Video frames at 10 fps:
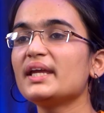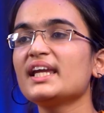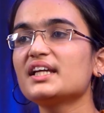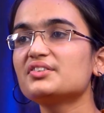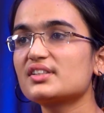
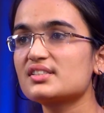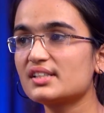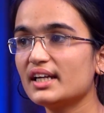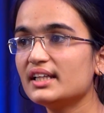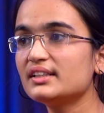Being
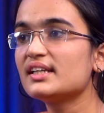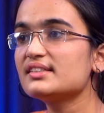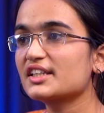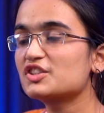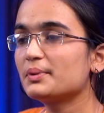interested in
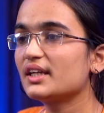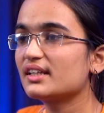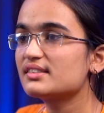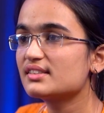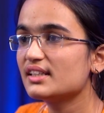his
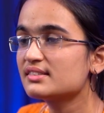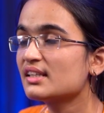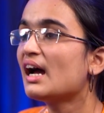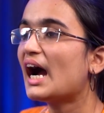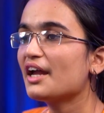experiences,
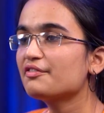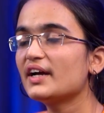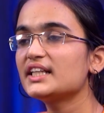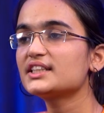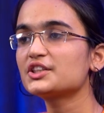I
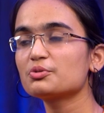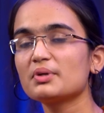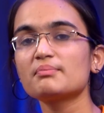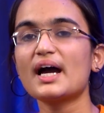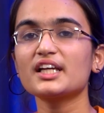felt it to
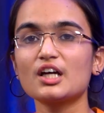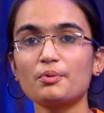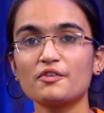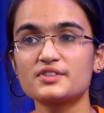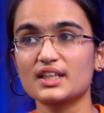be my cup
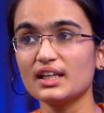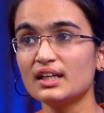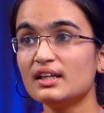of tea,